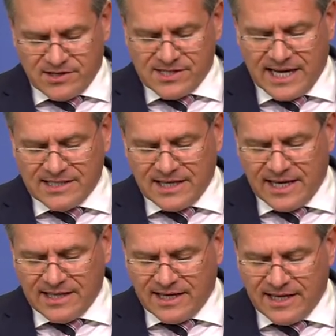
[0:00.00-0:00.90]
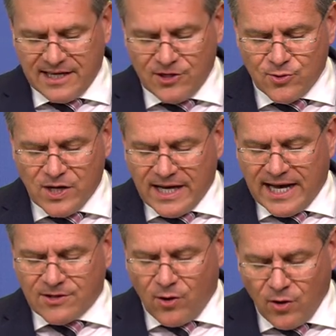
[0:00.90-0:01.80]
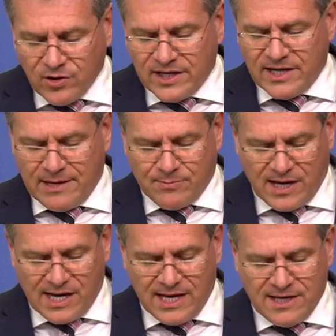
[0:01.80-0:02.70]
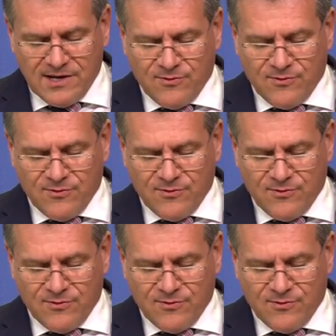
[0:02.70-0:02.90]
residing in the EU can already apply